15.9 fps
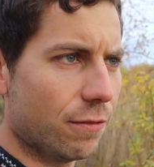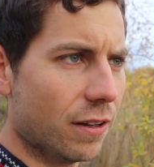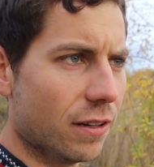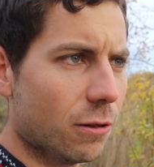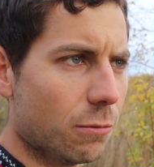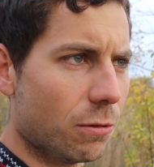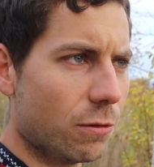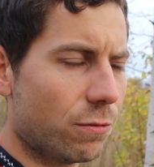
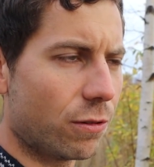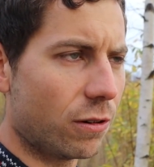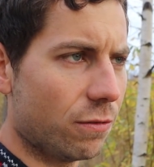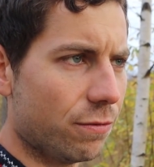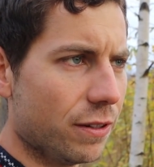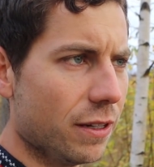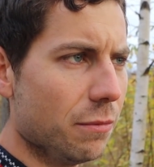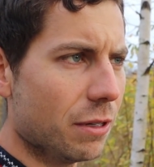available for
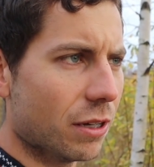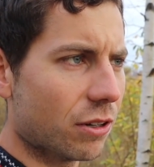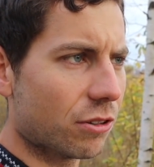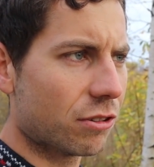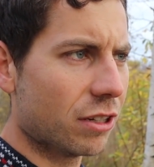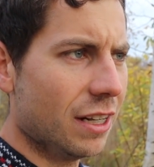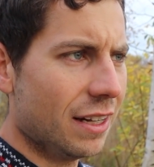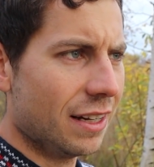
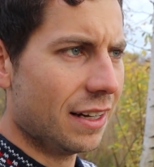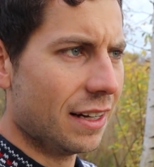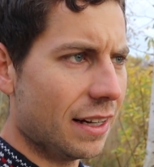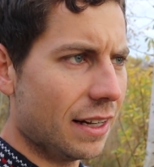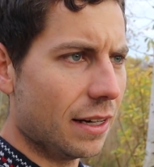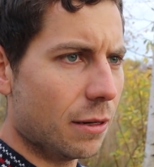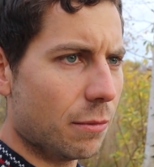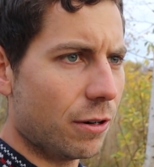females in